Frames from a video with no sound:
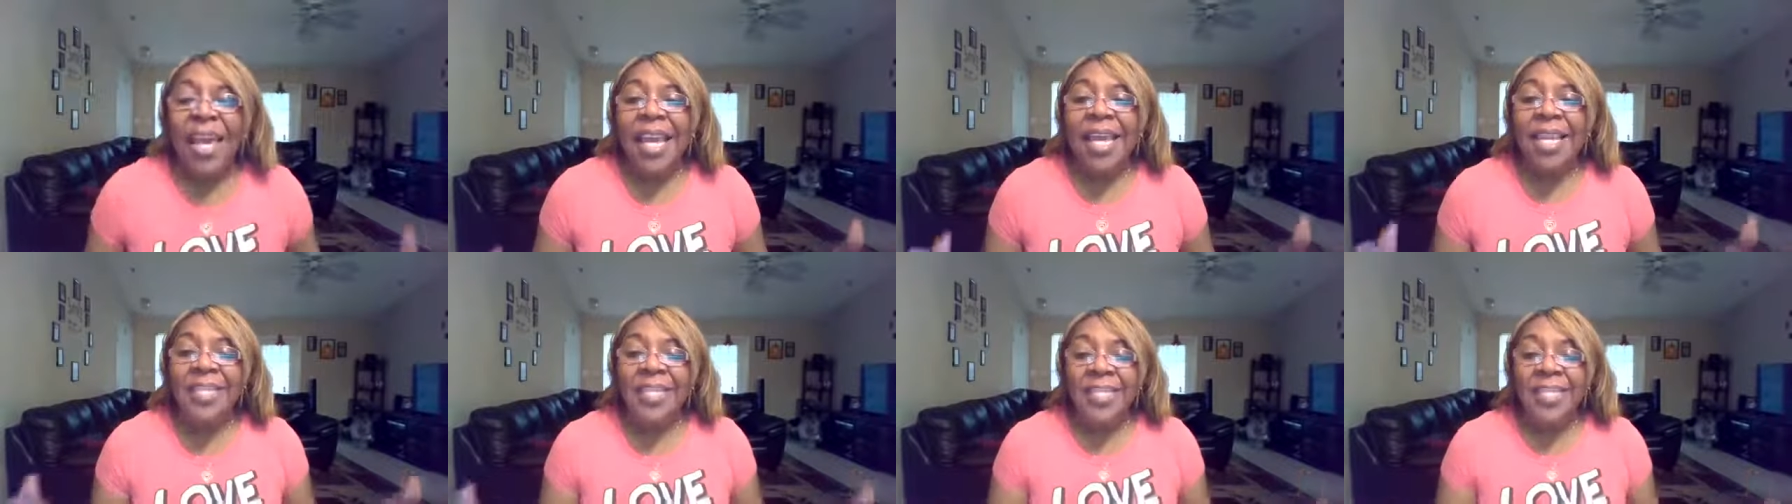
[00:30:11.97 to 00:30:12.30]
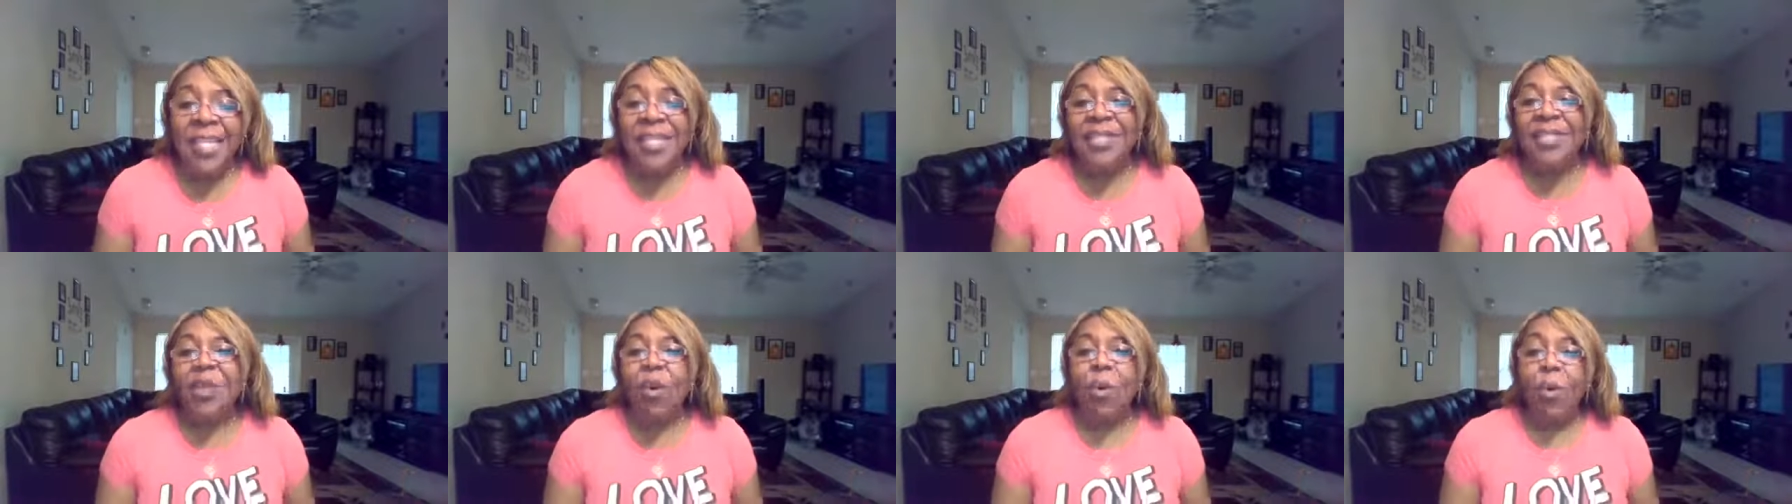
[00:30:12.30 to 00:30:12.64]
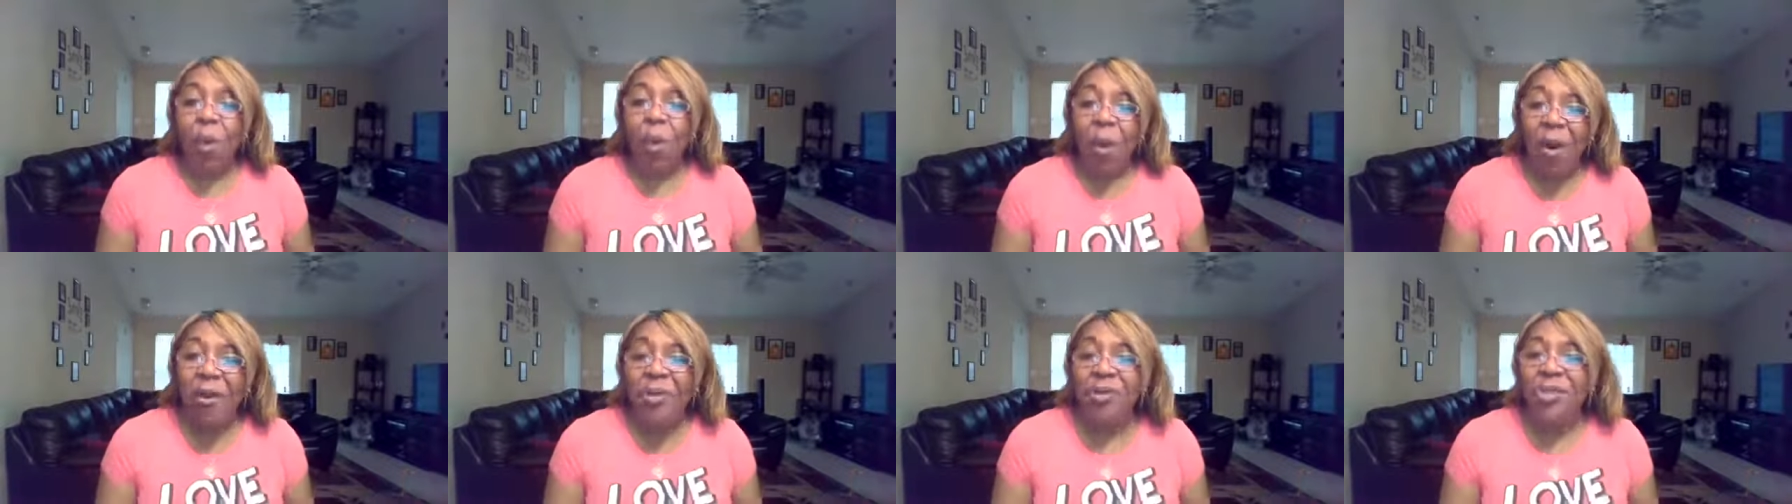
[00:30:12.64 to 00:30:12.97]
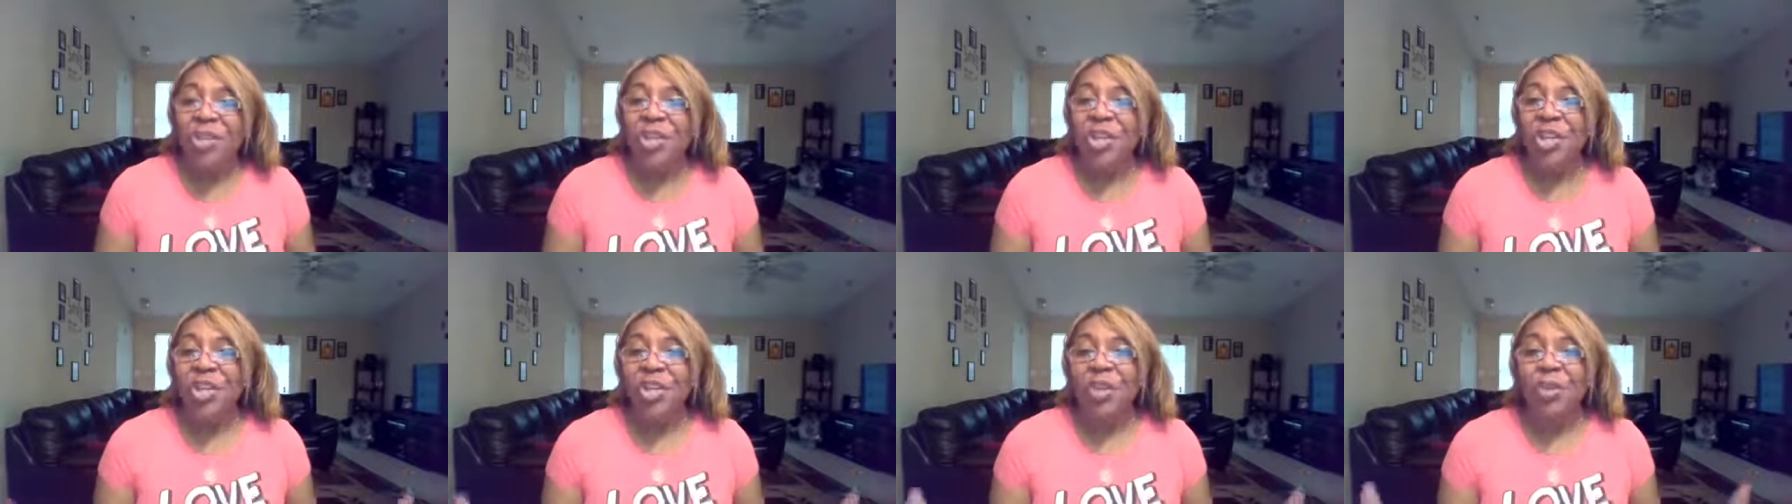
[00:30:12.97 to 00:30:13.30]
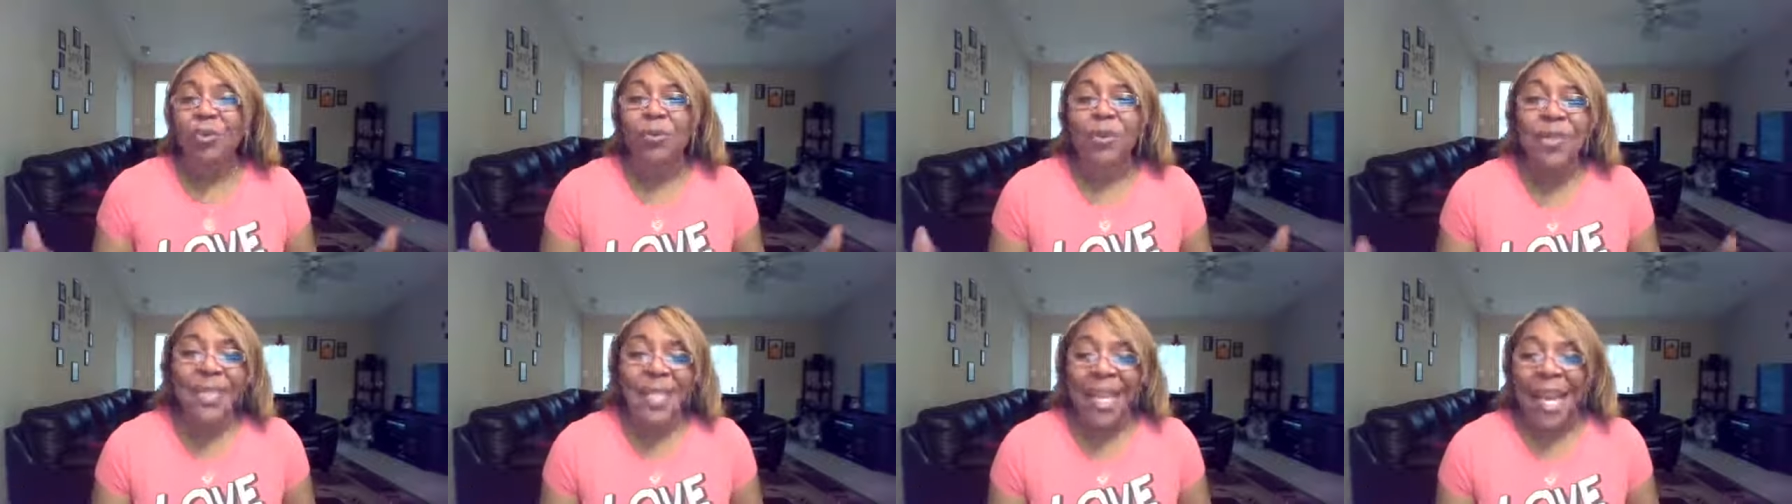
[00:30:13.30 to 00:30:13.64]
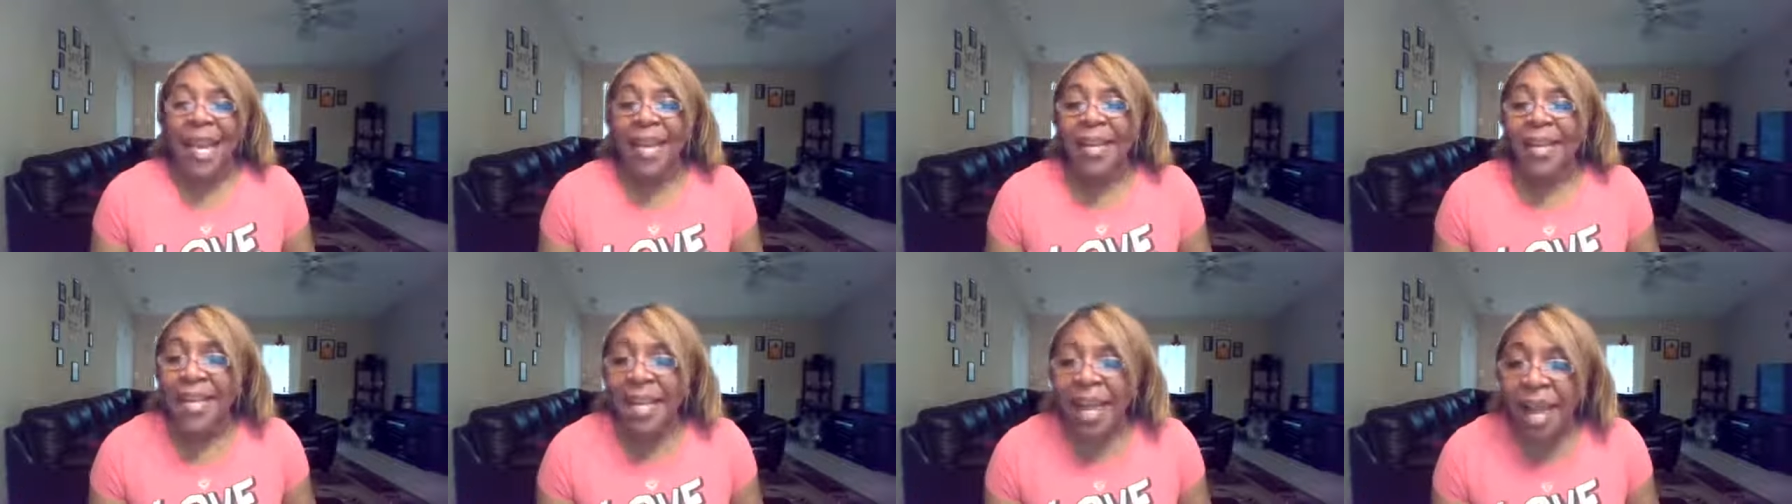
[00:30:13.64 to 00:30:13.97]
He sends a word to you,
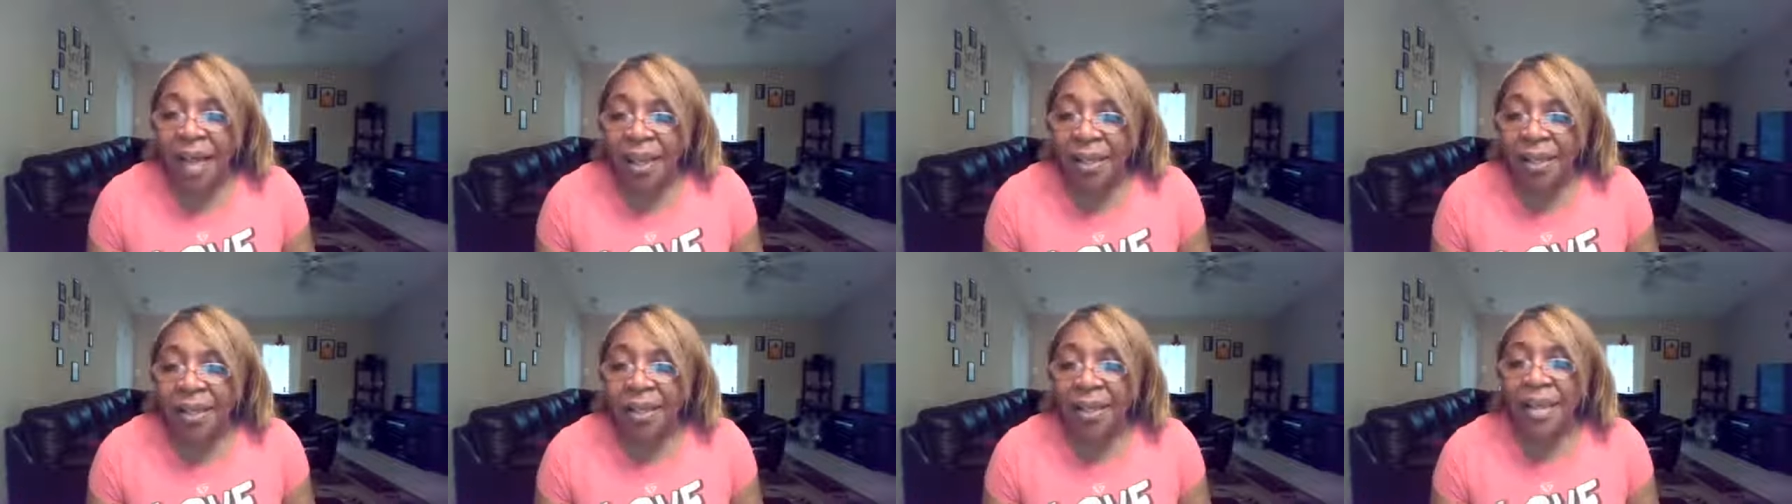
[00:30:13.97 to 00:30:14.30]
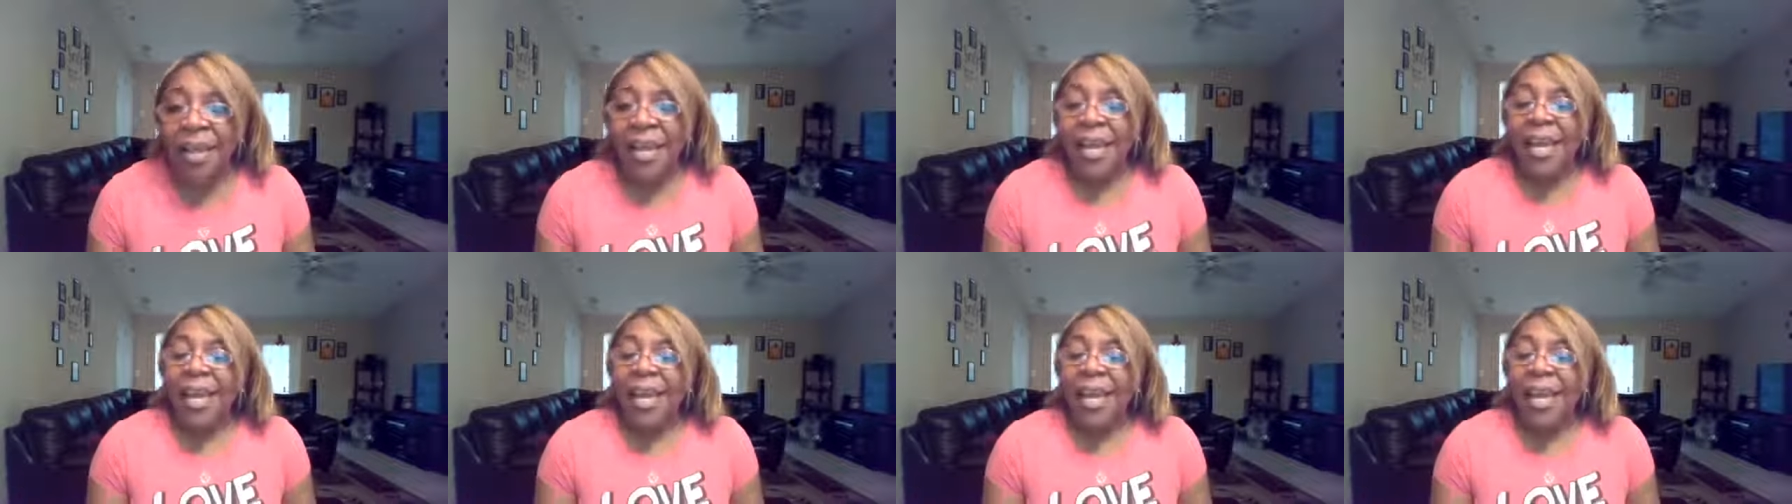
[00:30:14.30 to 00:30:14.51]
Daniela.